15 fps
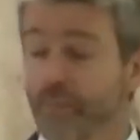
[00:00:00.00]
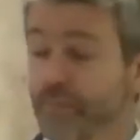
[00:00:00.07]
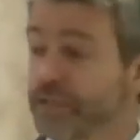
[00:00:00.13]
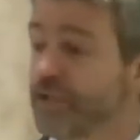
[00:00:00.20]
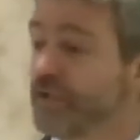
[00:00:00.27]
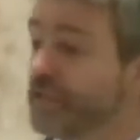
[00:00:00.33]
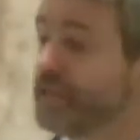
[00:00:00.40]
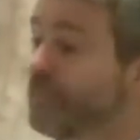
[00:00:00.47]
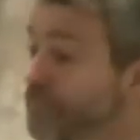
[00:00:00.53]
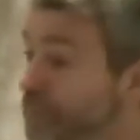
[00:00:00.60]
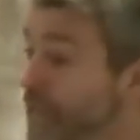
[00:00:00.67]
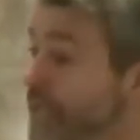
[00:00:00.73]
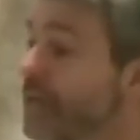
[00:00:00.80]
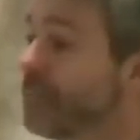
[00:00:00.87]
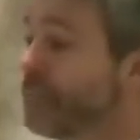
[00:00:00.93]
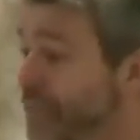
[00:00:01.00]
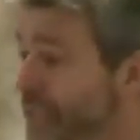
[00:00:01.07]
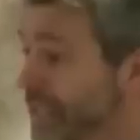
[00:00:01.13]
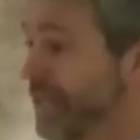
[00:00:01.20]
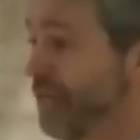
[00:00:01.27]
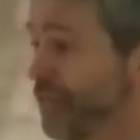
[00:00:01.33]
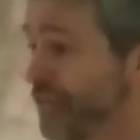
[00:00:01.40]
But you can be a
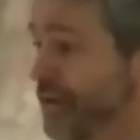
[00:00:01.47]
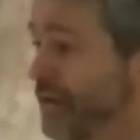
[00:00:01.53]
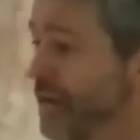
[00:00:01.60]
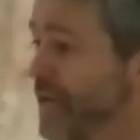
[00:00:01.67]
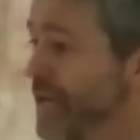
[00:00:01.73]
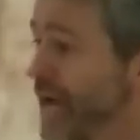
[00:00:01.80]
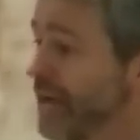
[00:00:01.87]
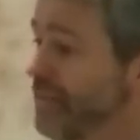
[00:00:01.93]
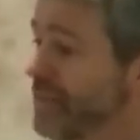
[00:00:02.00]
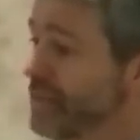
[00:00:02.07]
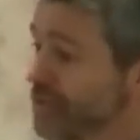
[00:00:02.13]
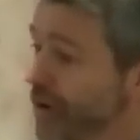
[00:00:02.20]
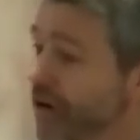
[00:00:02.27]
believer, and this